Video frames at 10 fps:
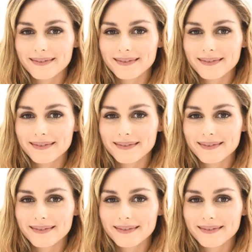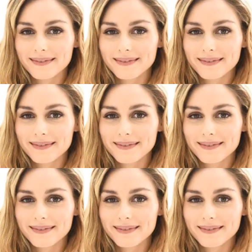
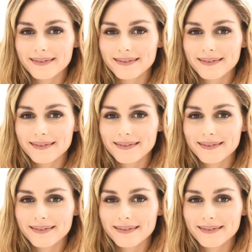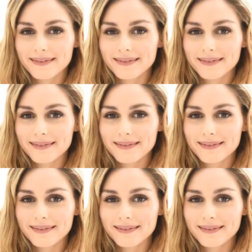
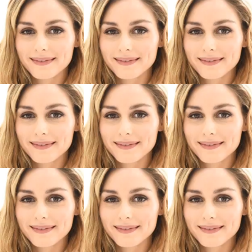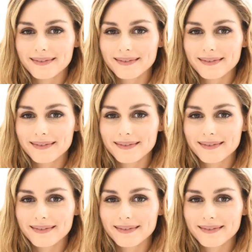
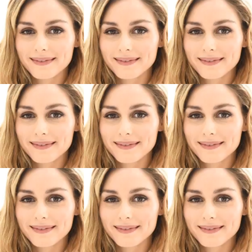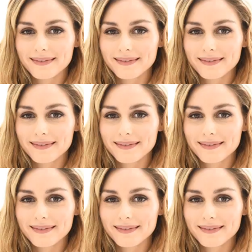
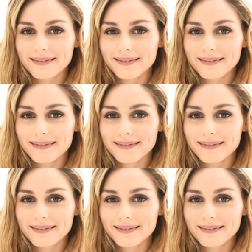[no speech]